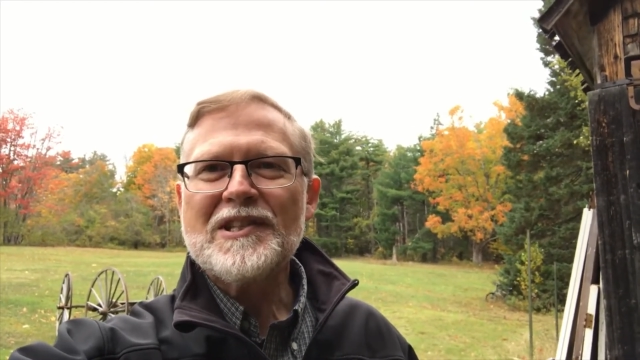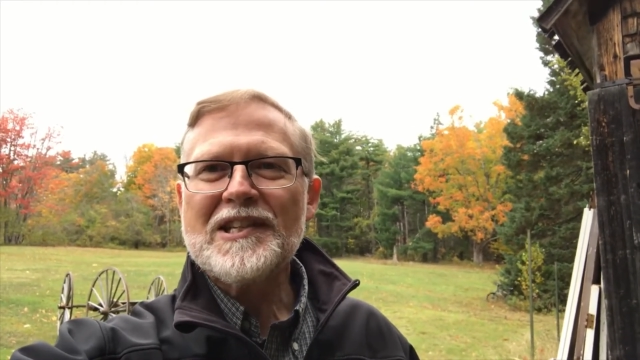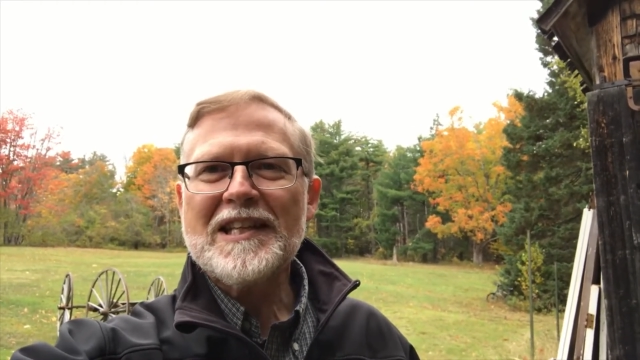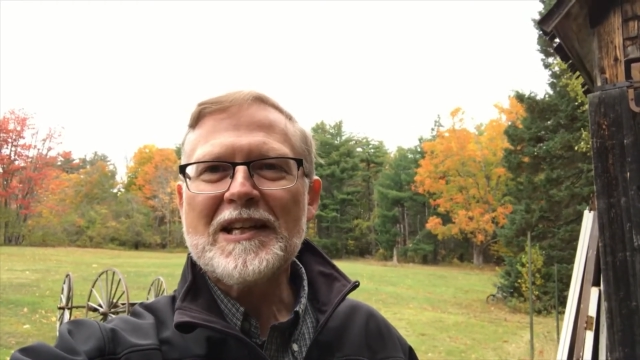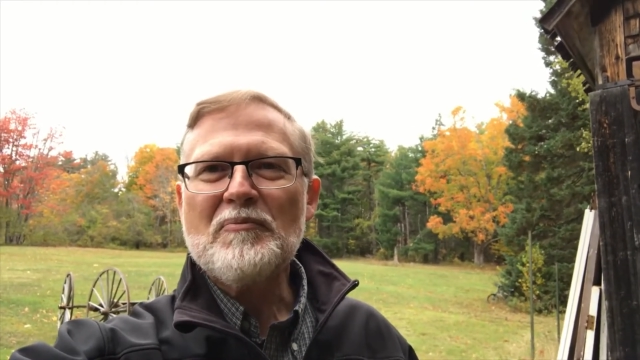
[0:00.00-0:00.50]

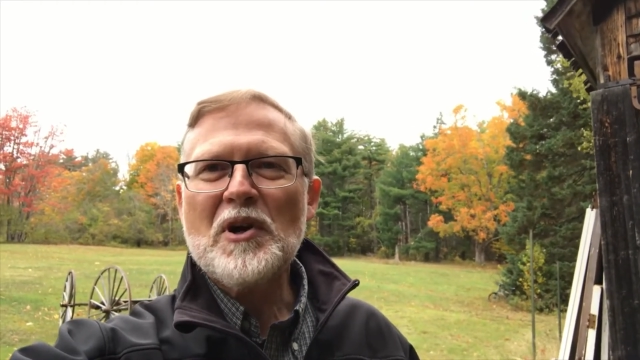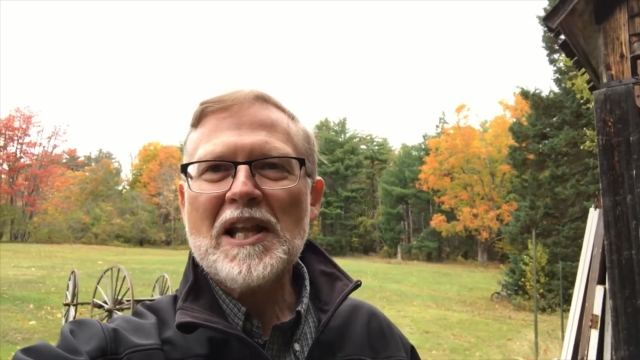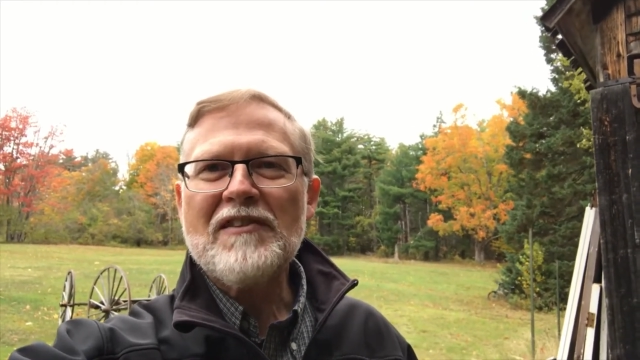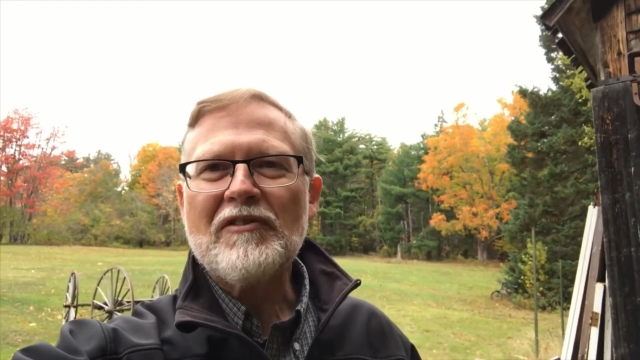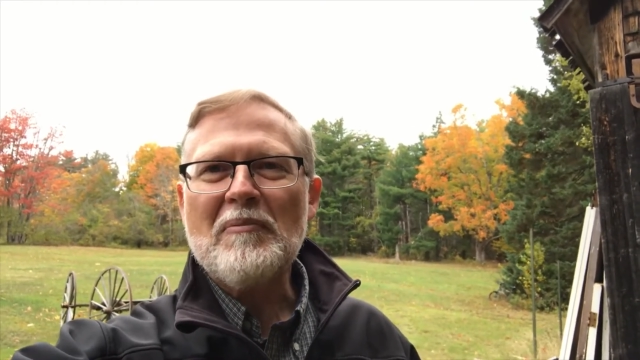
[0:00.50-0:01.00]
see them
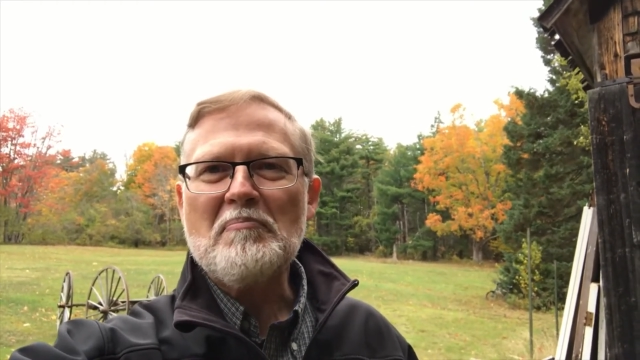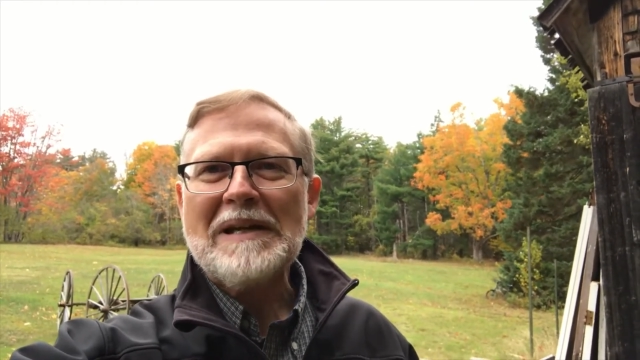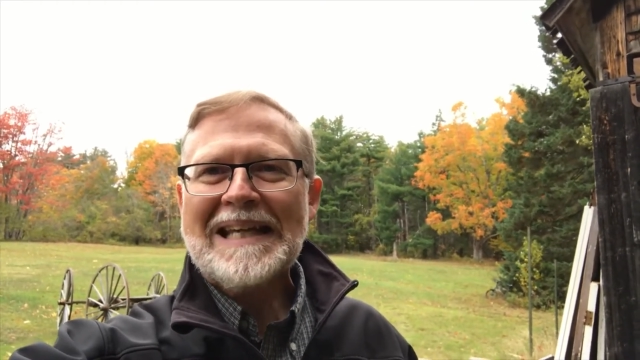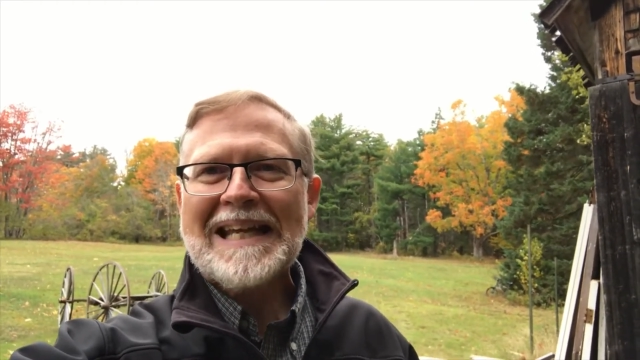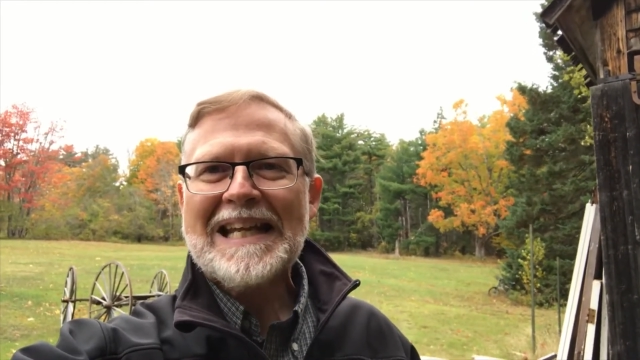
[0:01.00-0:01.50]
really from
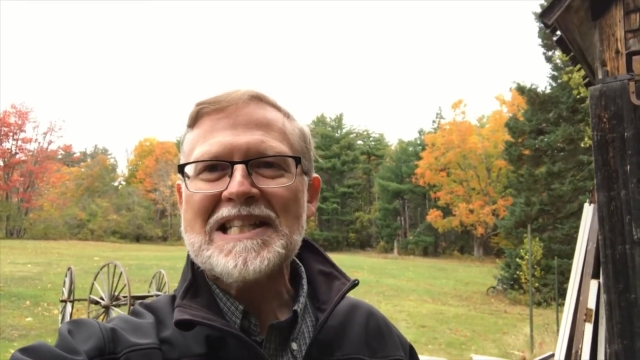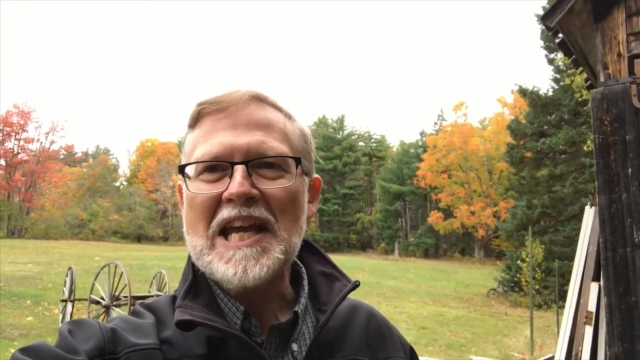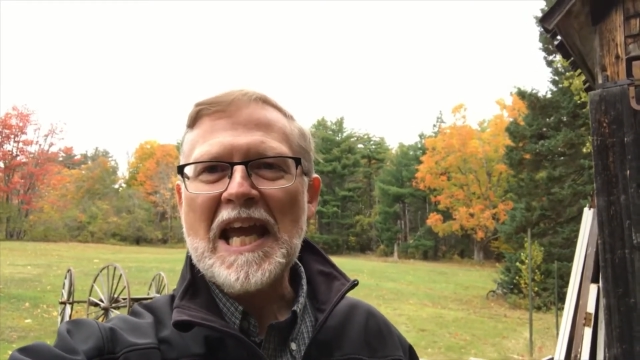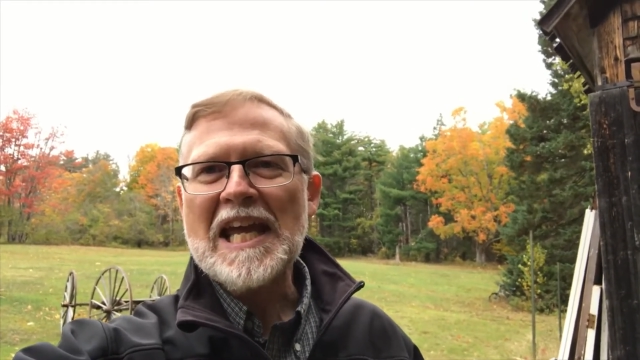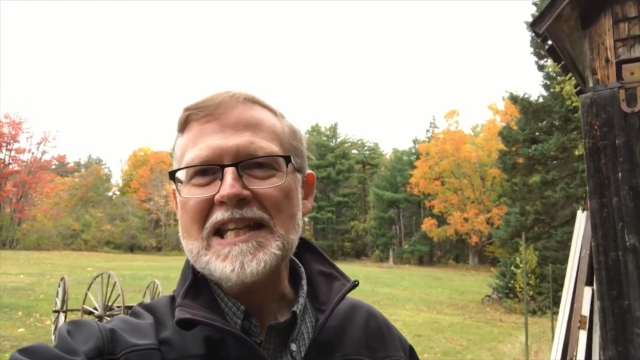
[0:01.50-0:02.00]
beginning to
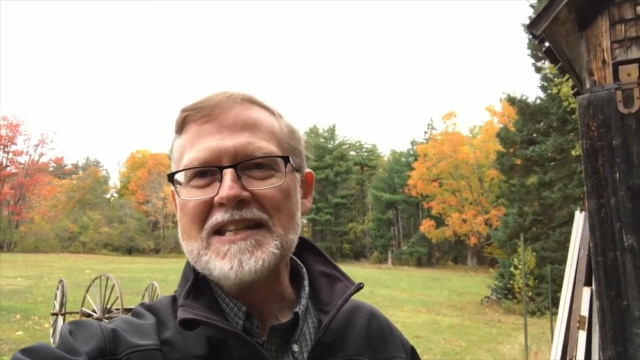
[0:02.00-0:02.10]
end.